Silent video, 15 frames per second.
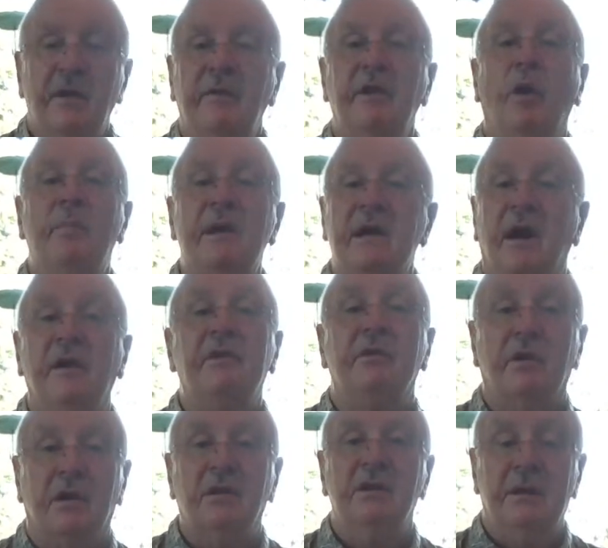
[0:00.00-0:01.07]
There'll be other
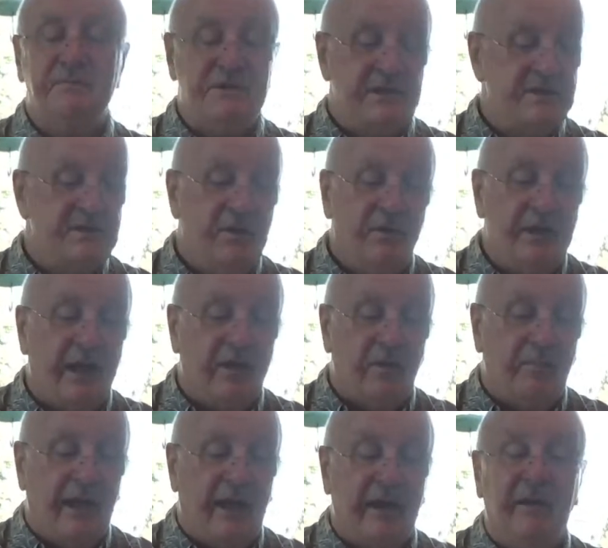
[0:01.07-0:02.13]
eclipses, no doubt
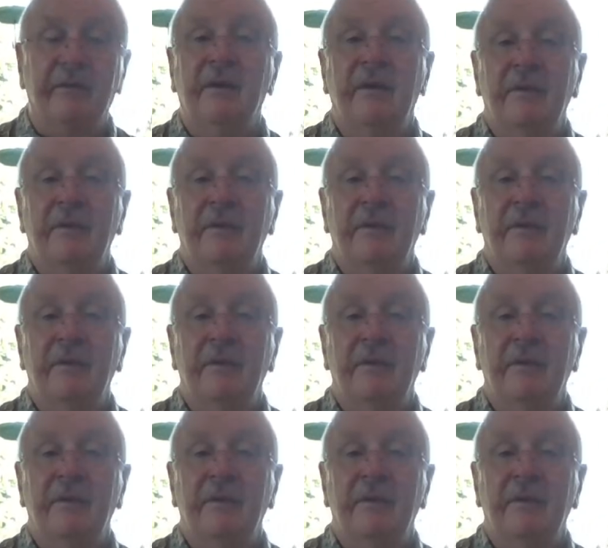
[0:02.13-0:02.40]
about it.